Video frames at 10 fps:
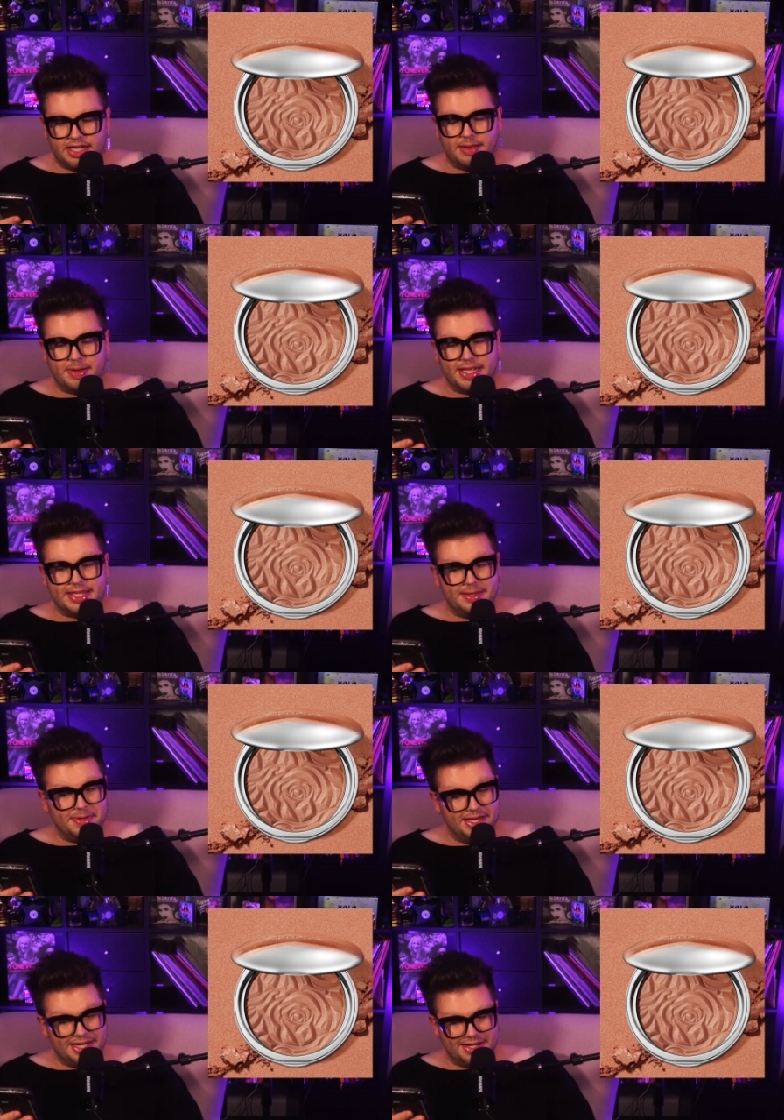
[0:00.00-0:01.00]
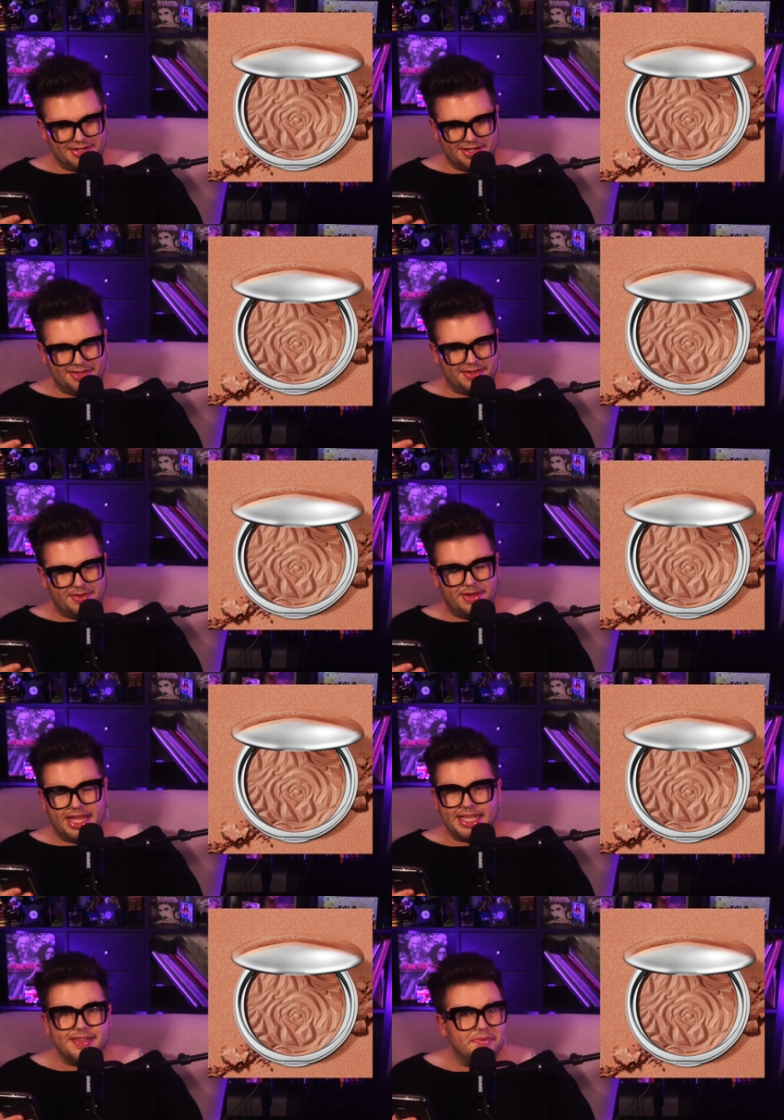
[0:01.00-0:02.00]
I mean, it's limited edition, so I
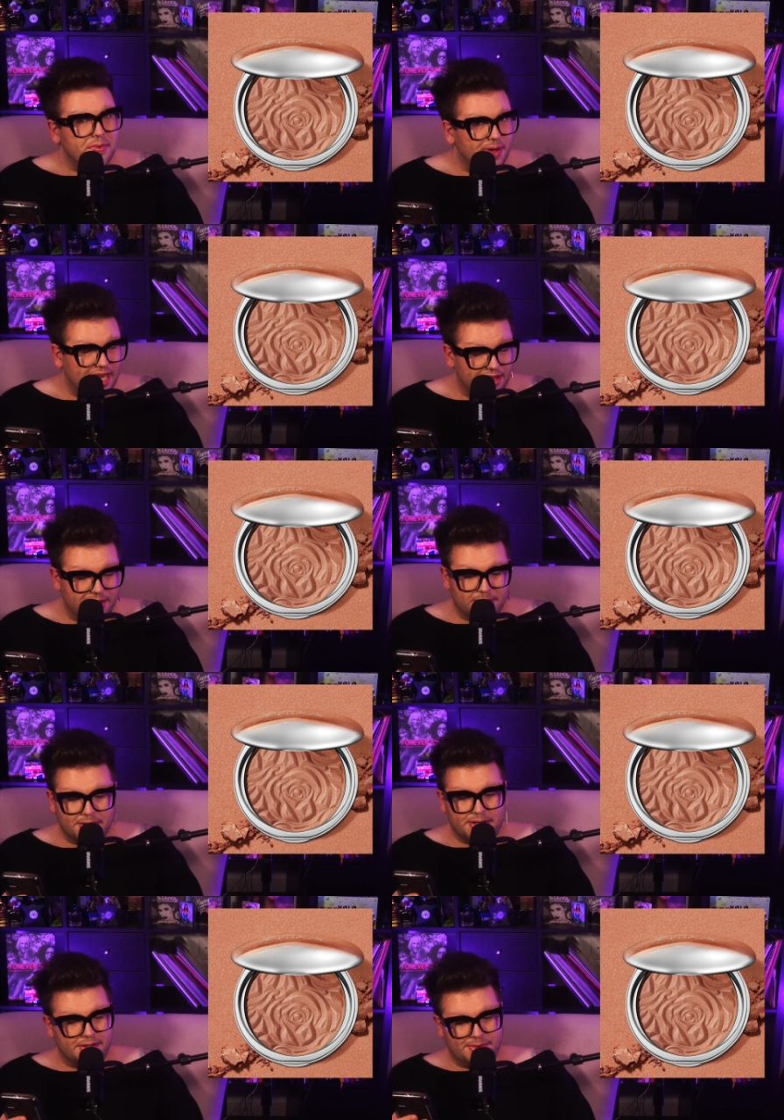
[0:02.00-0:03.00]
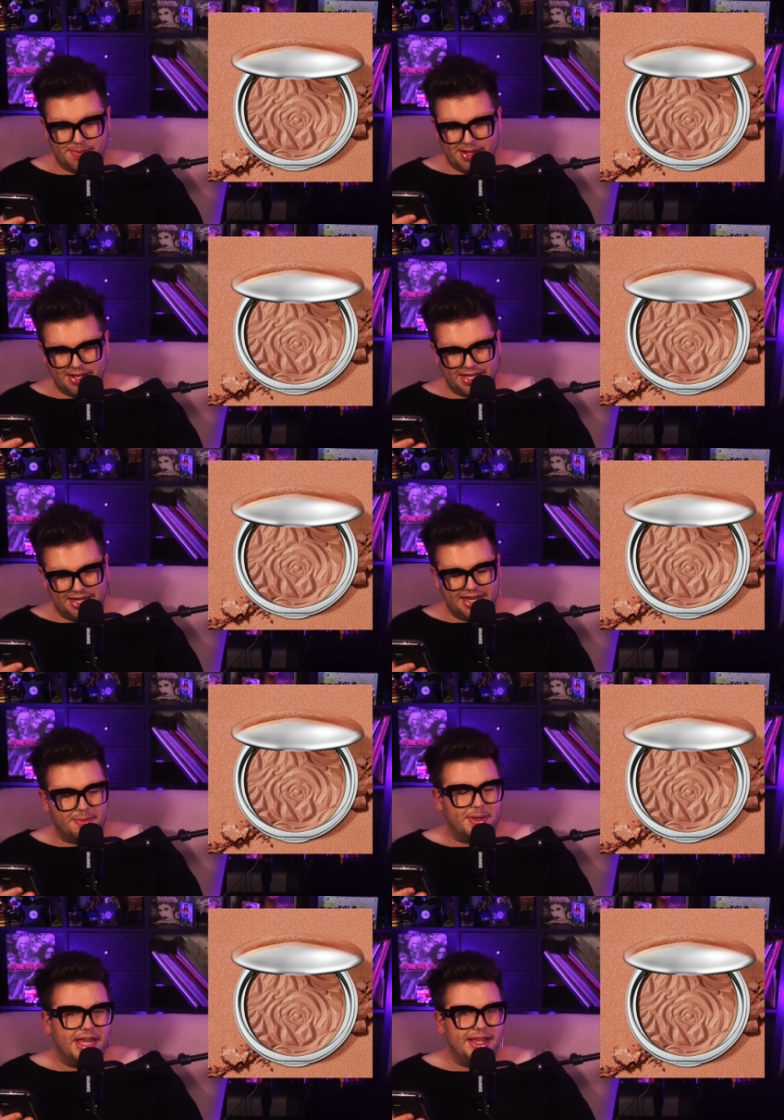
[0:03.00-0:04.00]
guess if you want it, you gotta go and get it now.
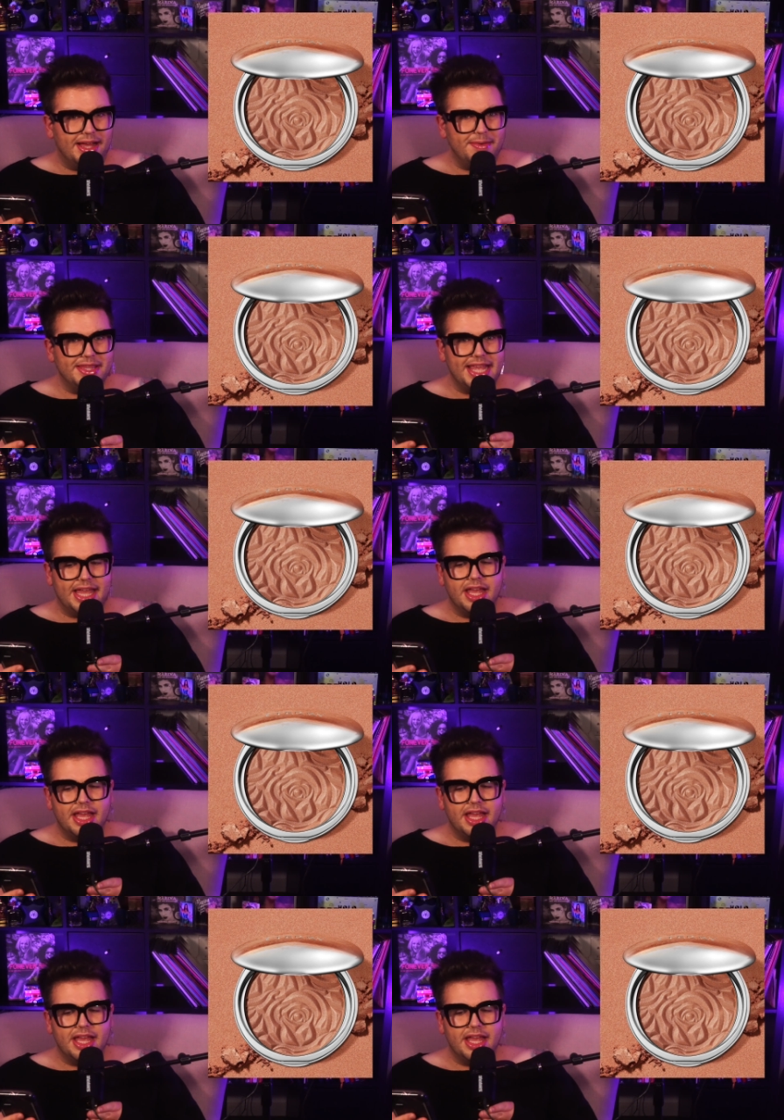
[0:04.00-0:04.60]
But I, I would say